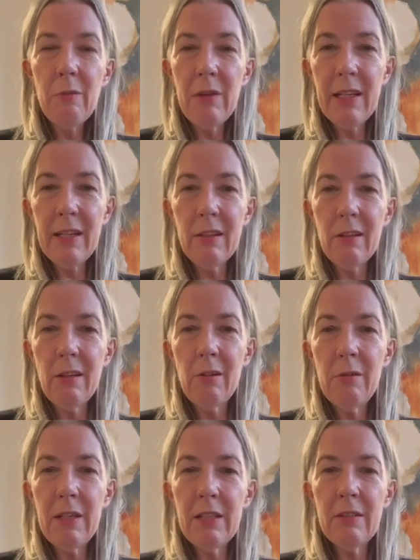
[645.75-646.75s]
we can
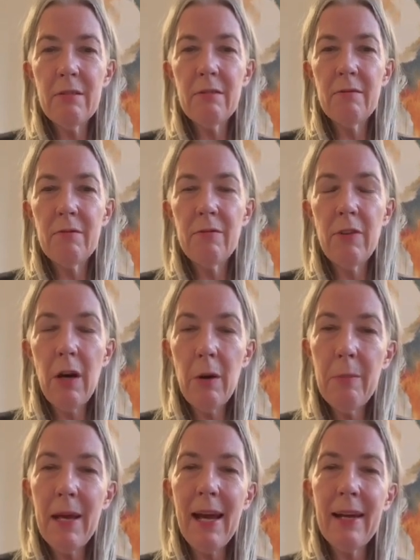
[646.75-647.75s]
always fall
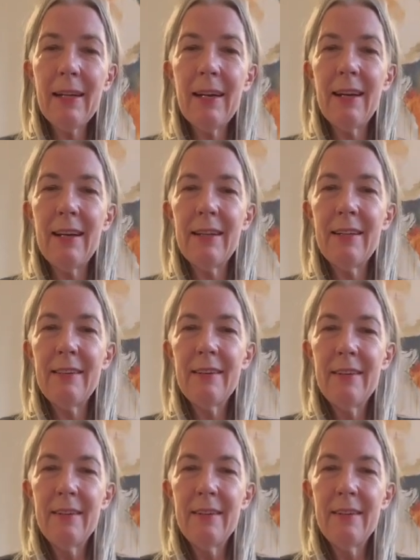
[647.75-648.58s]
back on.